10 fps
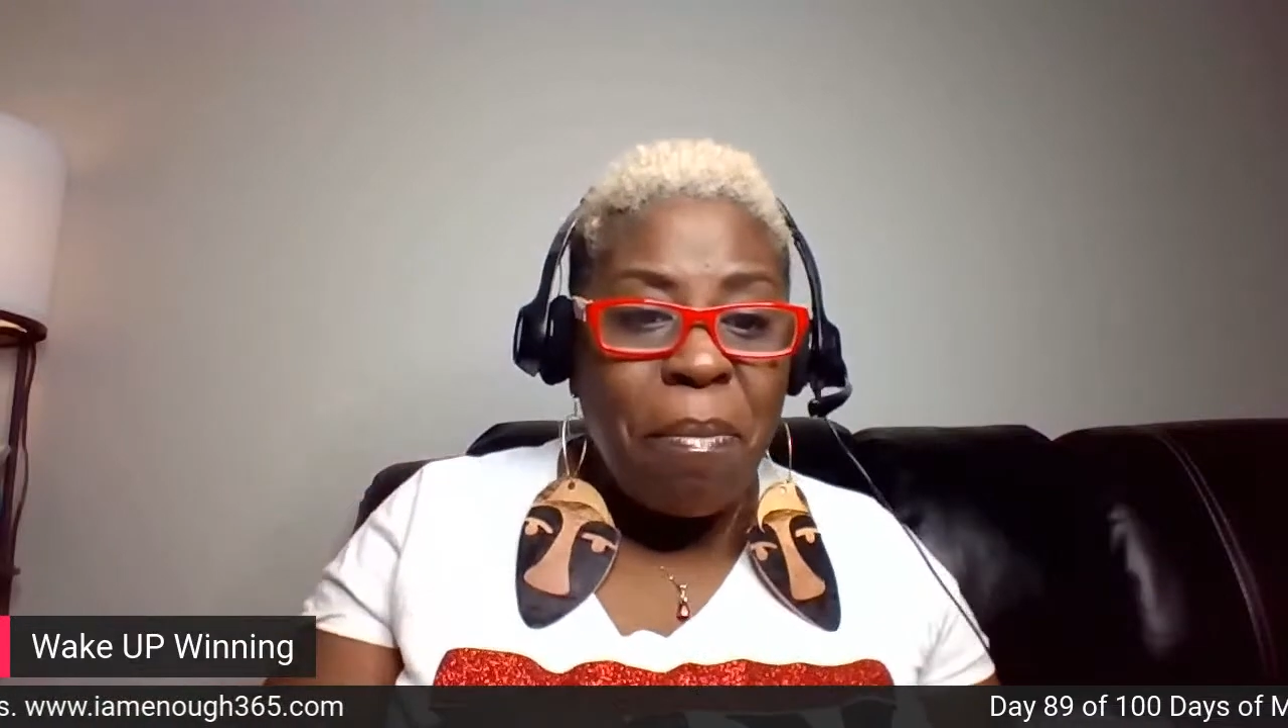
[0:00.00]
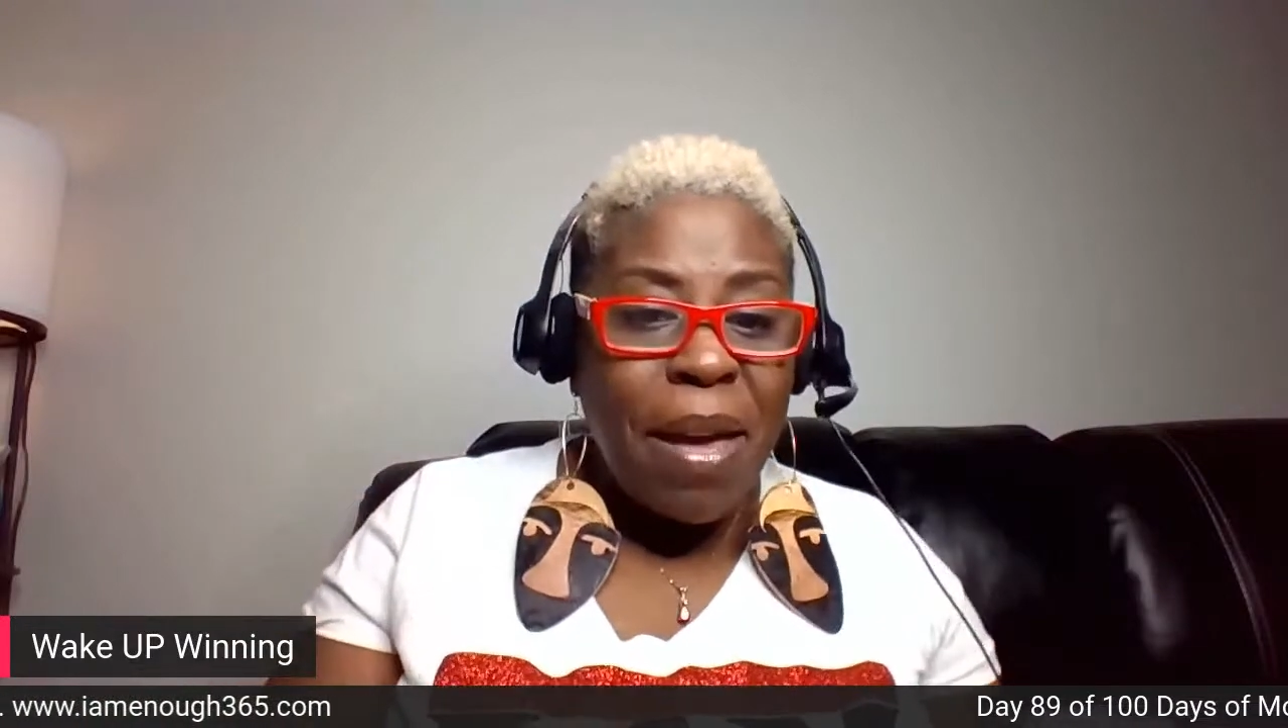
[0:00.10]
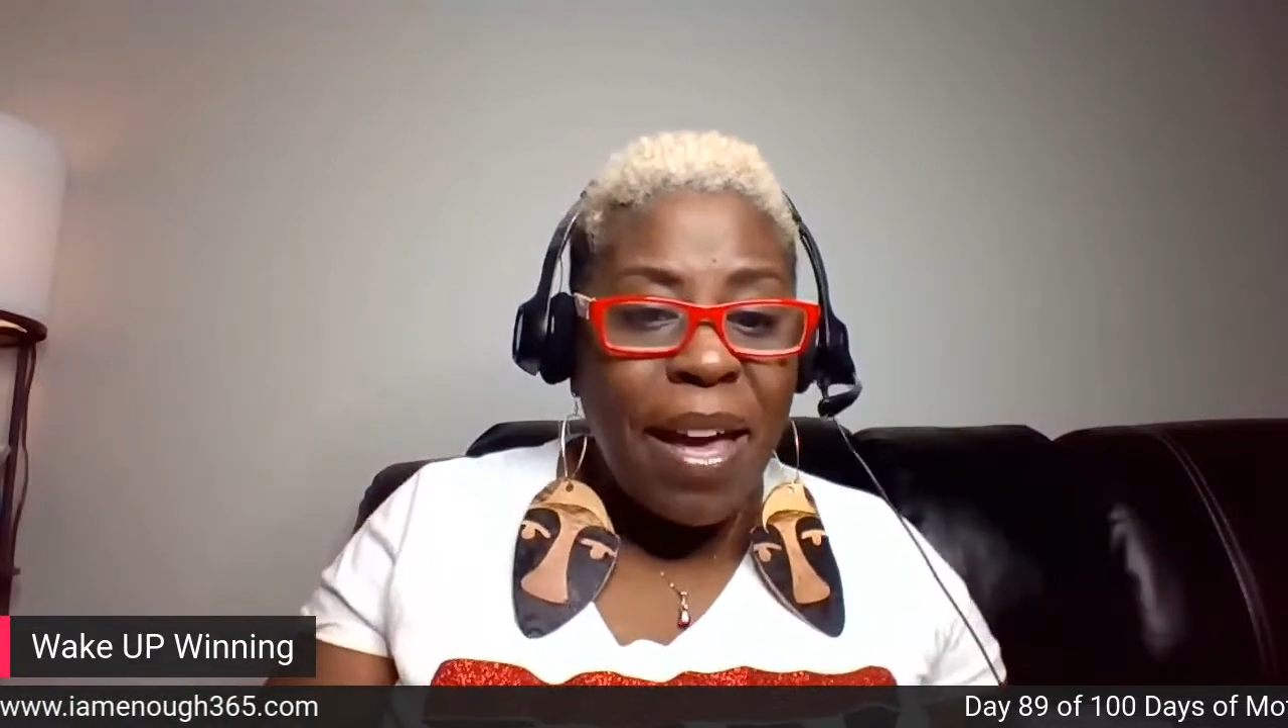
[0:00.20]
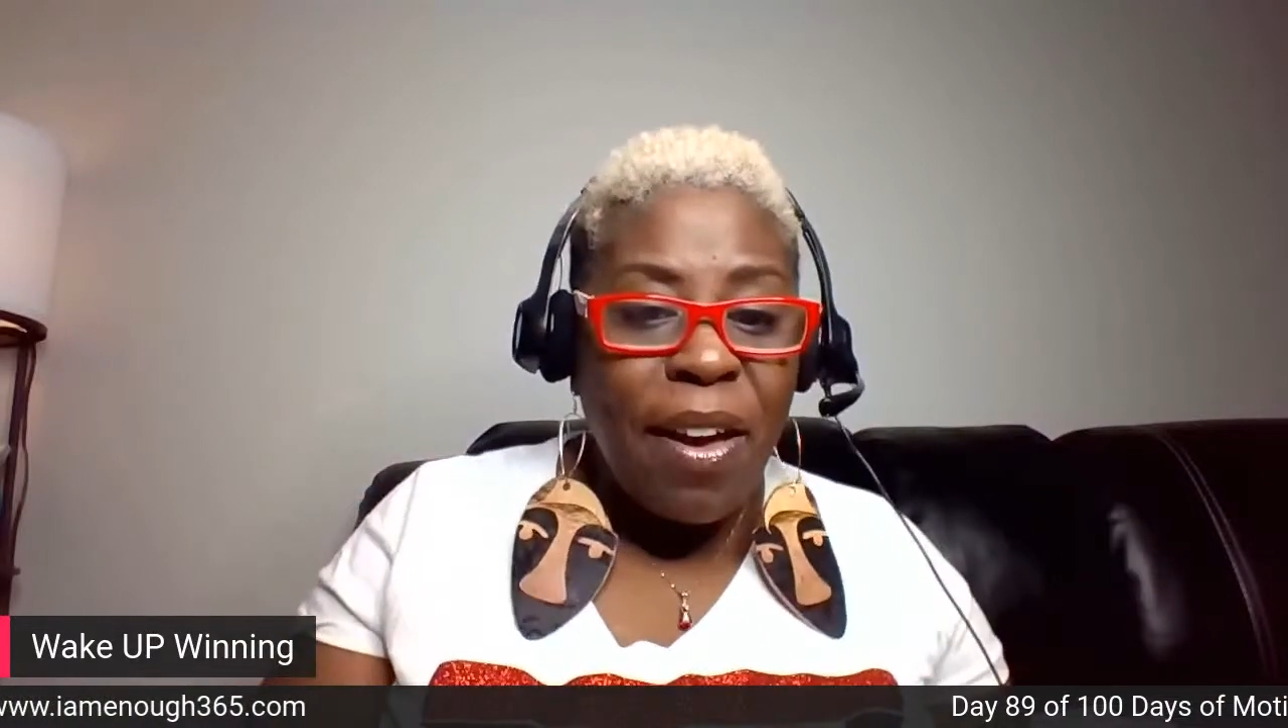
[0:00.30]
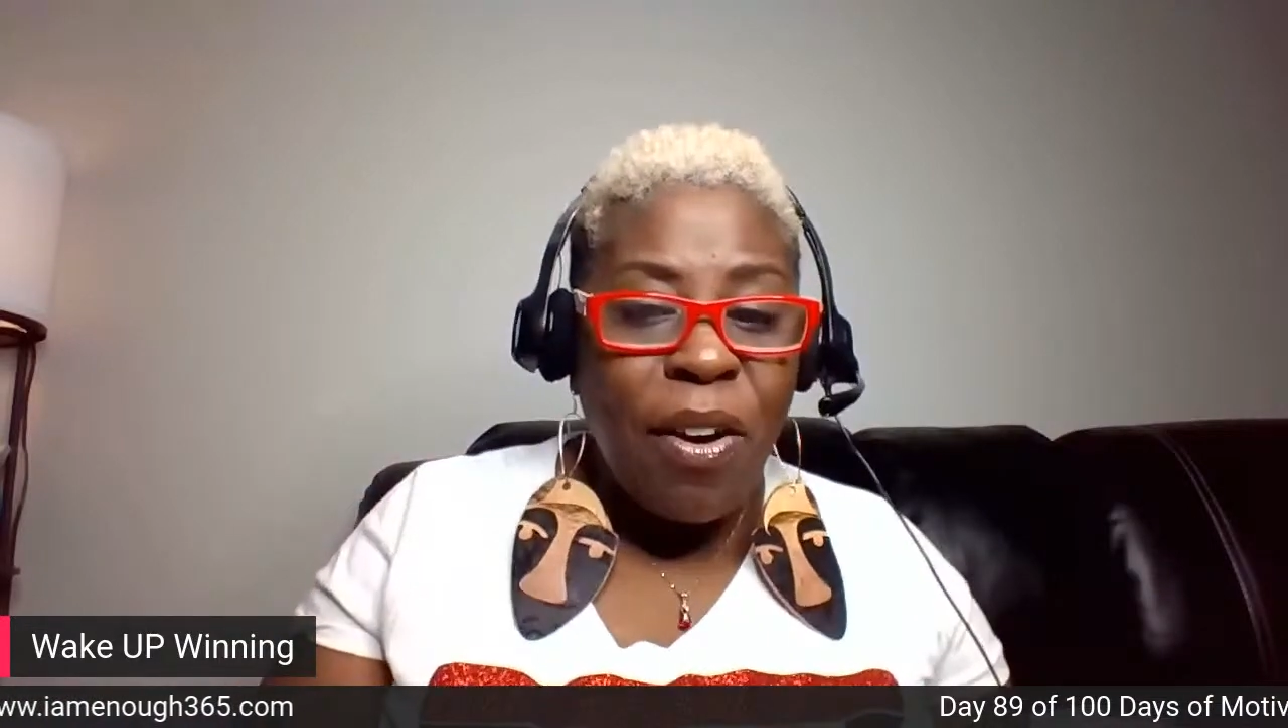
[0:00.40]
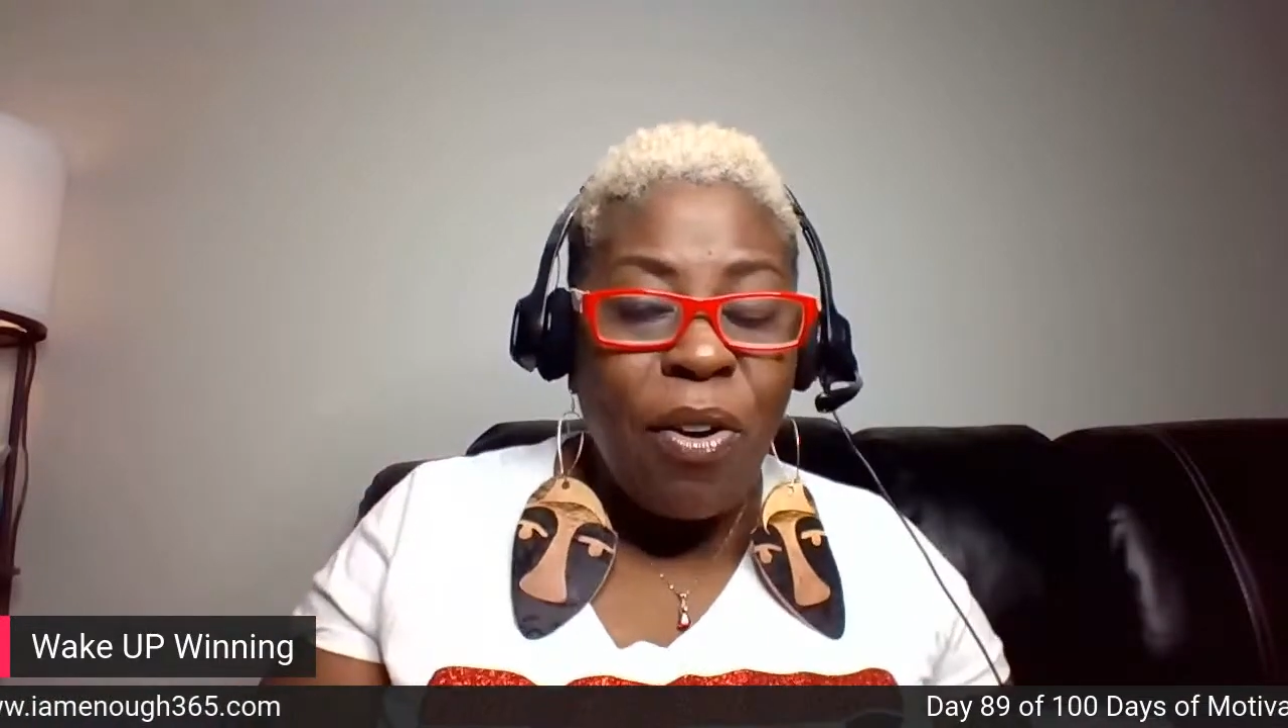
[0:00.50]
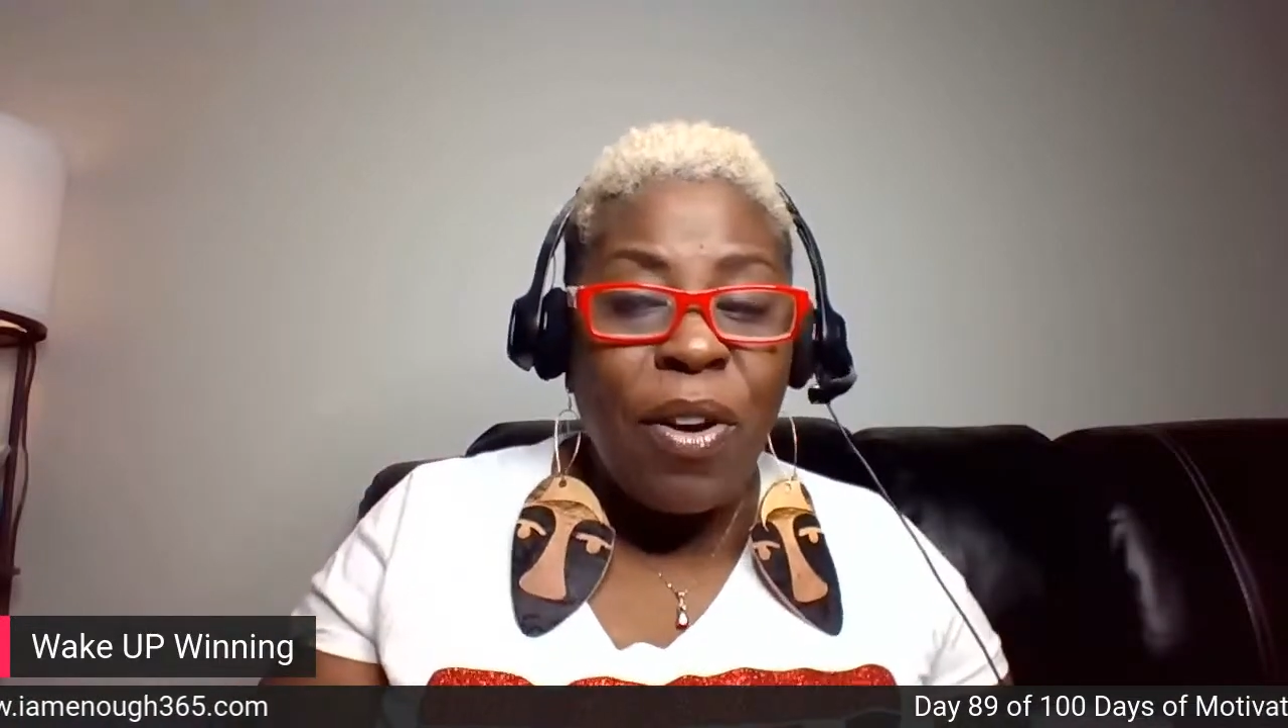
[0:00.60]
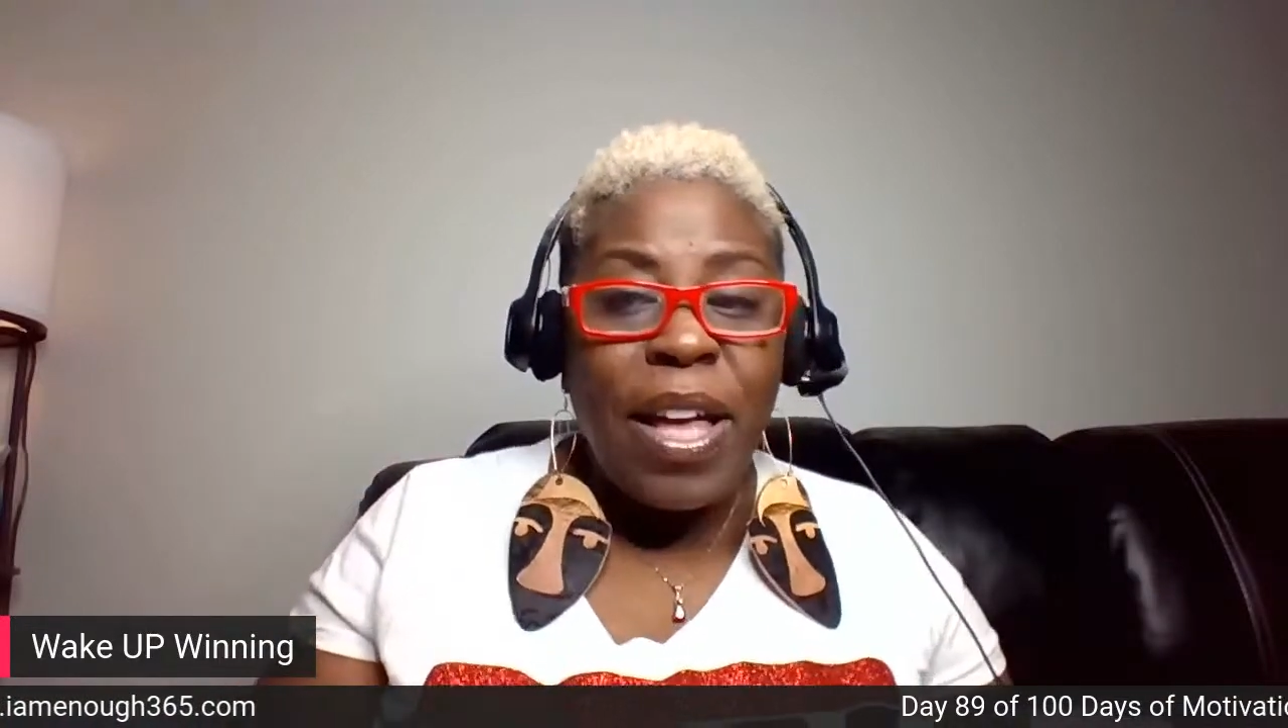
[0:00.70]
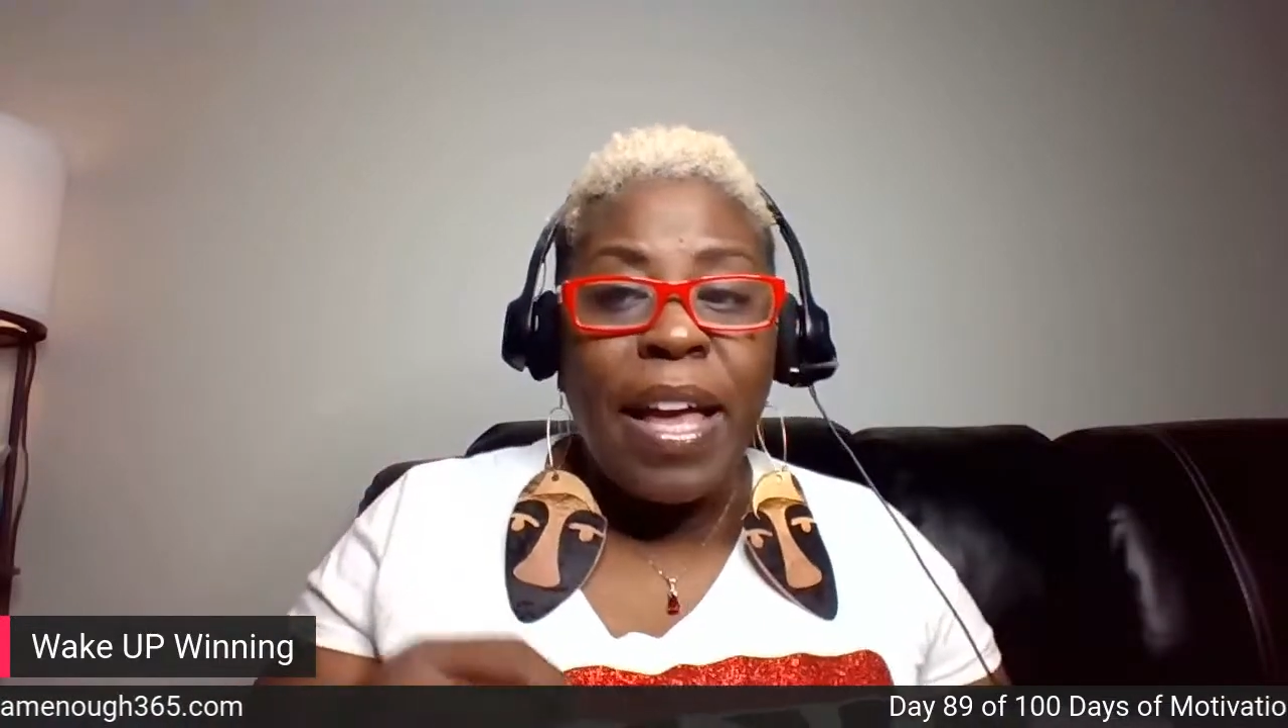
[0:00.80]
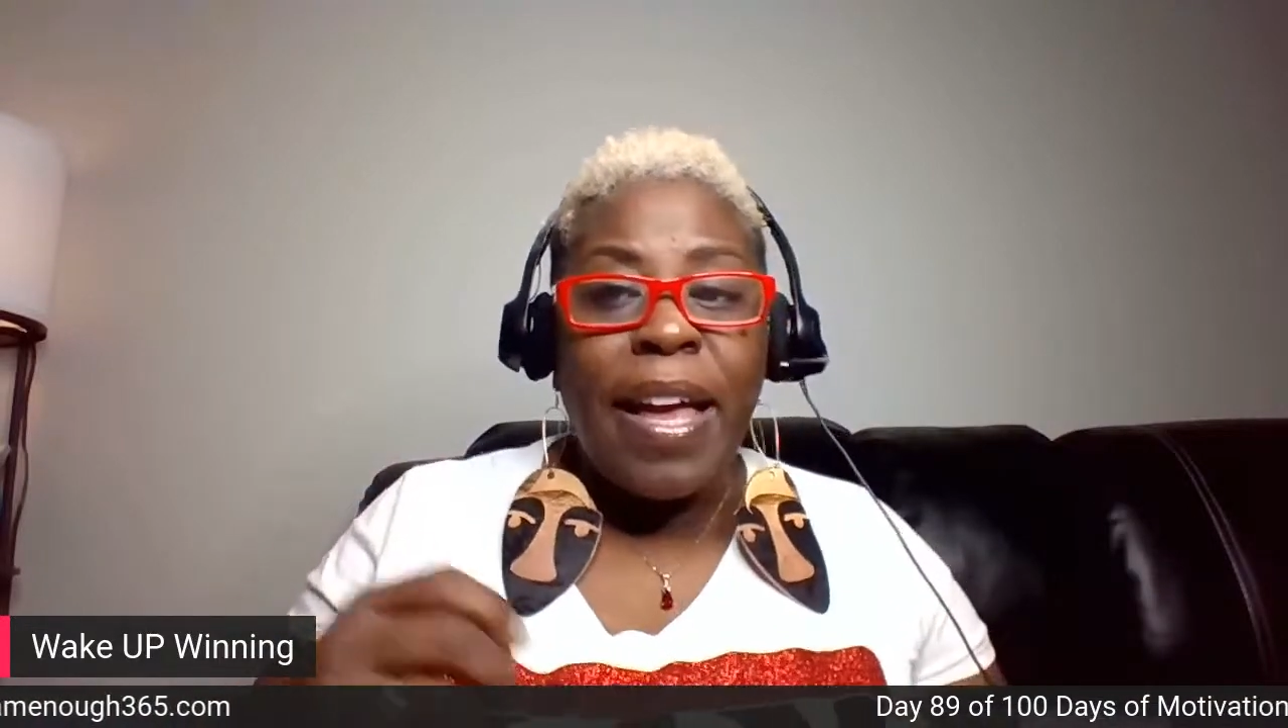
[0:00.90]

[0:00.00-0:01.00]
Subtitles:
mail,